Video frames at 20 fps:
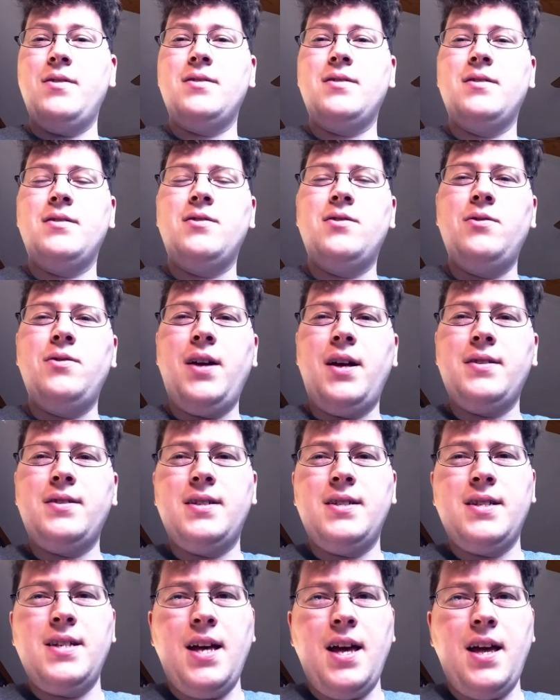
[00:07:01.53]
since
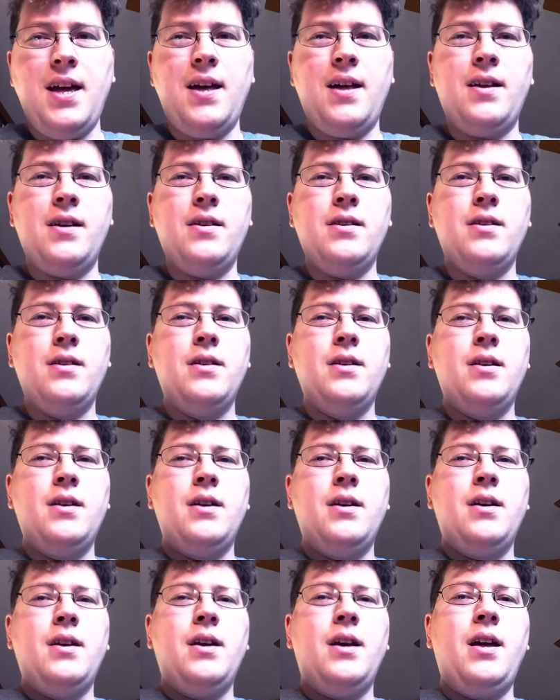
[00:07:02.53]
2010,
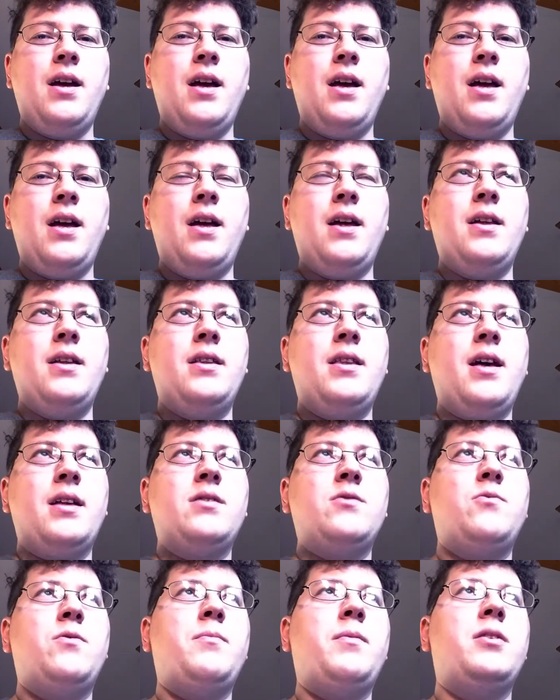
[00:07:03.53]
and
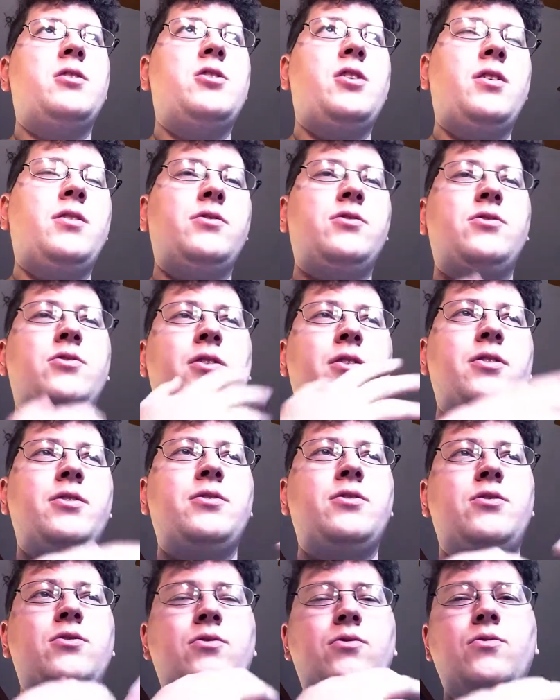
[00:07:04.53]
that's when my channel
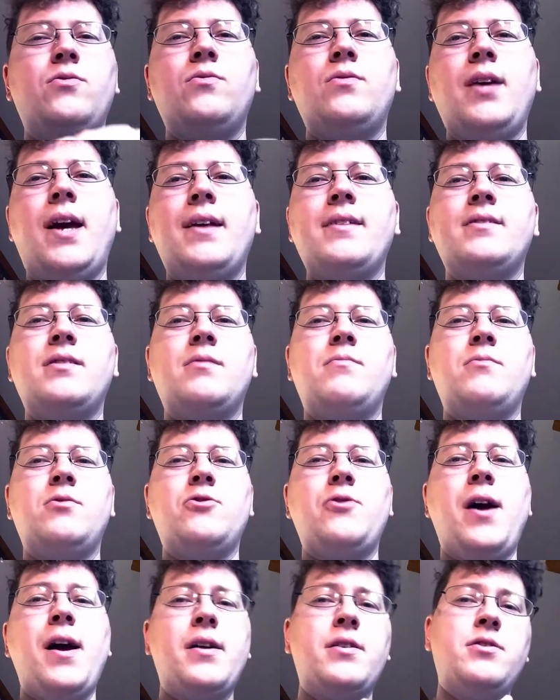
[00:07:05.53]
started to gain some
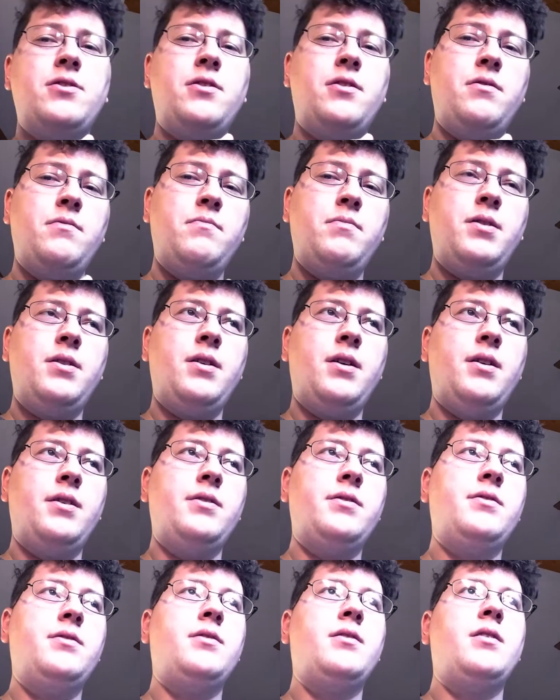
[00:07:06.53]
traction,
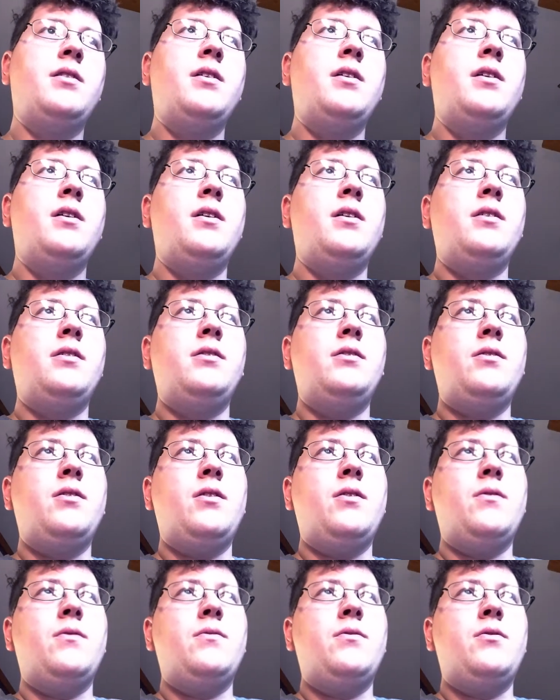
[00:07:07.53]
because, you
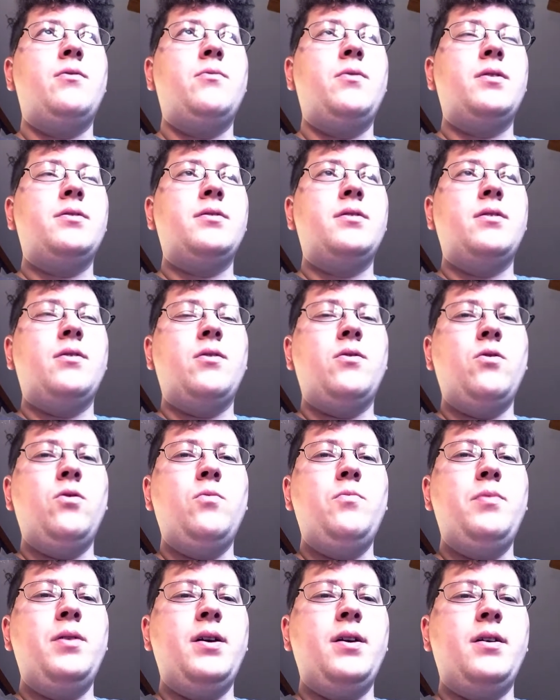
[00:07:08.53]
know, there wasn't a
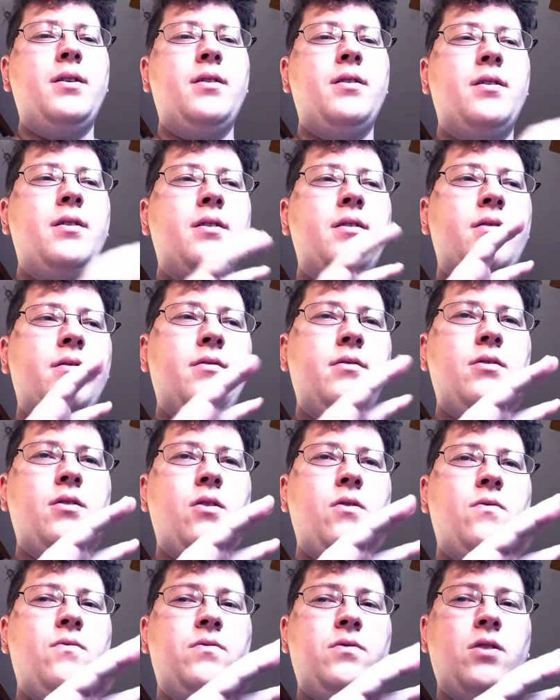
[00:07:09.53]
whole big, you
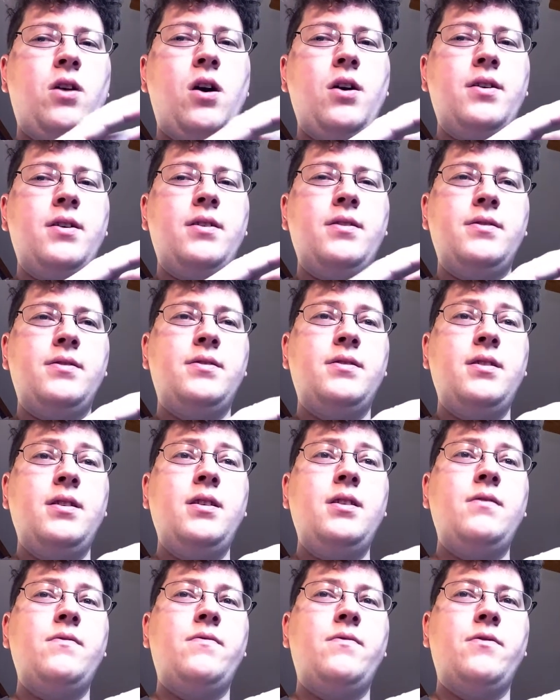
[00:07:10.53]
know, vlogging
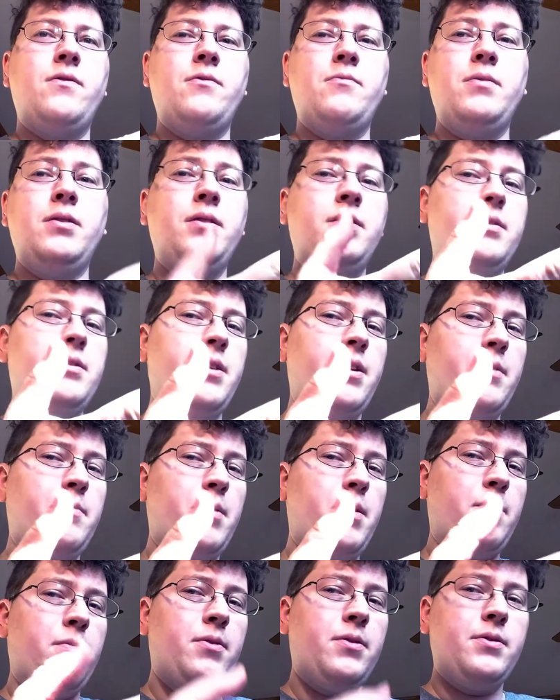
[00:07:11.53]
scene for military
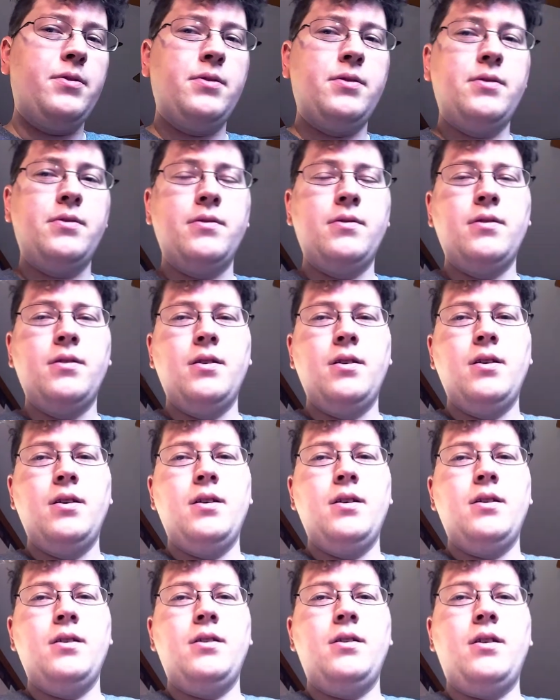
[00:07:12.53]
members.
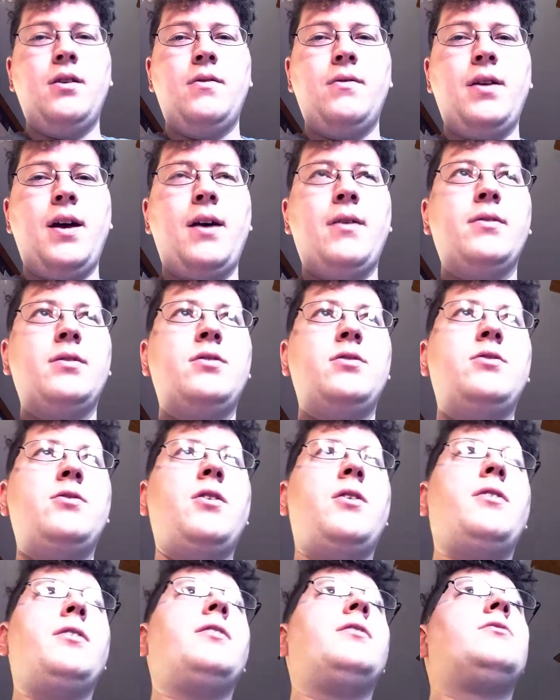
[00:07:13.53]
You know, now it's
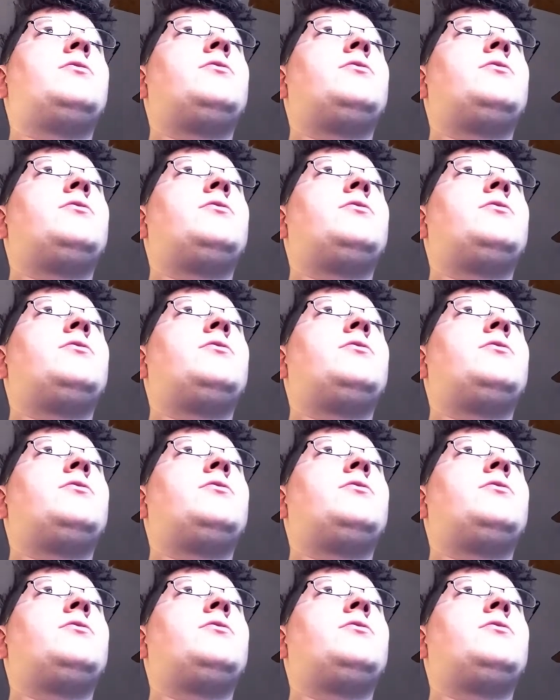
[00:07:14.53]
starting